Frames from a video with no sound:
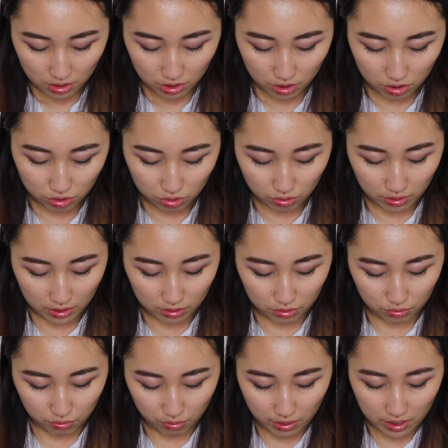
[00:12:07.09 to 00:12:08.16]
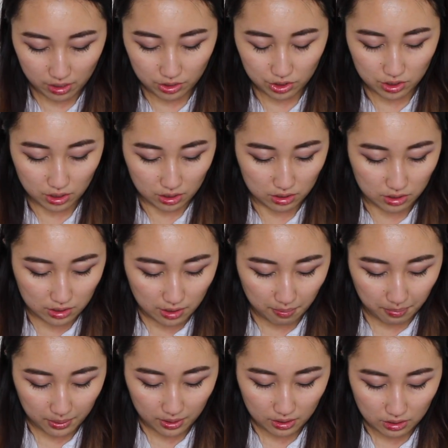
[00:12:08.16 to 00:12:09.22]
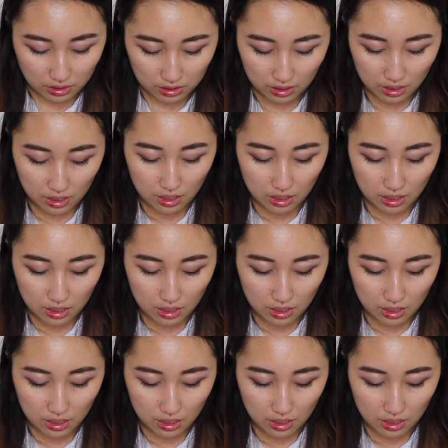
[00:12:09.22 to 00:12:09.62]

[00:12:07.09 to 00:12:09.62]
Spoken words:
can do that as well. Just unzip it.